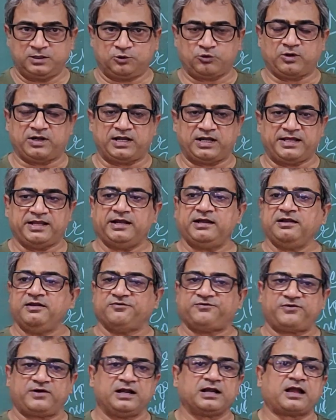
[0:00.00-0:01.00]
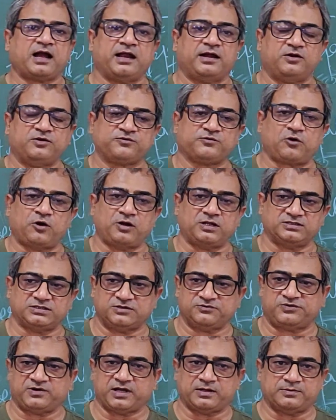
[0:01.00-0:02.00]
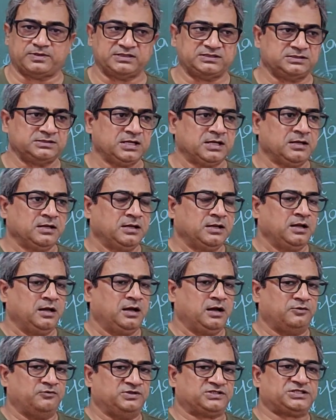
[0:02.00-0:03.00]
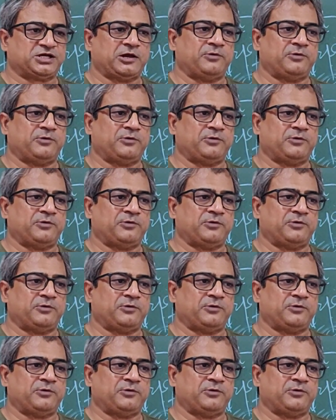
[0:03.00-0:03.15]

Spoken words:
28 different kind of collagen fibers, which